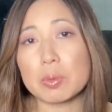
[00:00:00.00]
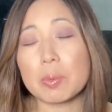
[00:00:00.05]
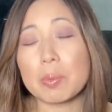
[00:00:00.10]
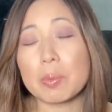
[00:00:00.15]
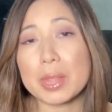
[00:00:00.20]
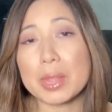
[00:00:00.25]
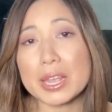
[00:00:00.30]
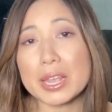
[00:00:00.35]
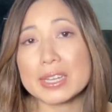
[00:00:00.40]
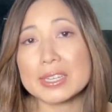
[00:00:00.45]

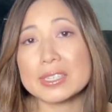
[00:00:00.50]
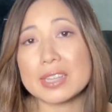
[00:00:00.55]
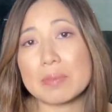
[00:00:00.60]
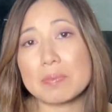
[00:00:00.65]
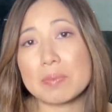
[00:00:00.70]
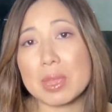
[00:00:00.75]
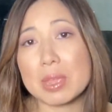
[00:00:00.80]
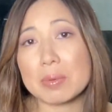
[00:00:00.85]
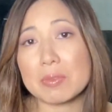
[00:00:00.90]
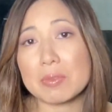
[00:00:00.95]
will replace
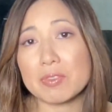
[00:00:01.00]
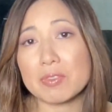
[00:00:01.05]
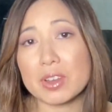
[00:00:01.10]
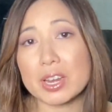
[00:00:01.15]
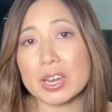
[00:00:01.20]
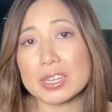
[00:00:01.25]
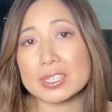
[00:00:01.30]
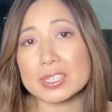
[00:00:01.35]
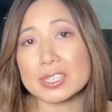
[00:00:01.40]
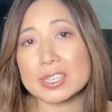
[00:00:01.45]
Sam
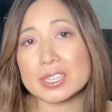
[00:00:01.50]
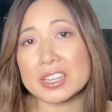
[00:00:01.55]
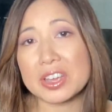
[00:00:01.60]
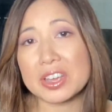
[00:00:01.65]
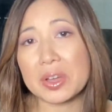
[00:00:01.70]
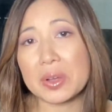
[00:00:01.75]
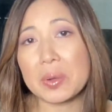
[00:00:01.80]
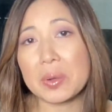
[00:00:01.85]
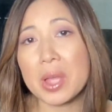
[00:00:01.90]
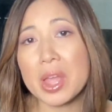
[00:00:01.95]
Bankman-Fried as C
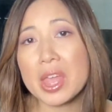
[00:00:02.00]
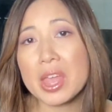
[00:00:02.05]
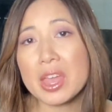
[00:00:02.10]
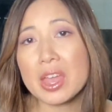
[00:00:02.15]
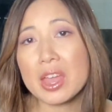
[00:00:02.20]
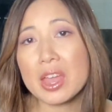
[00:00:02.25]
E O.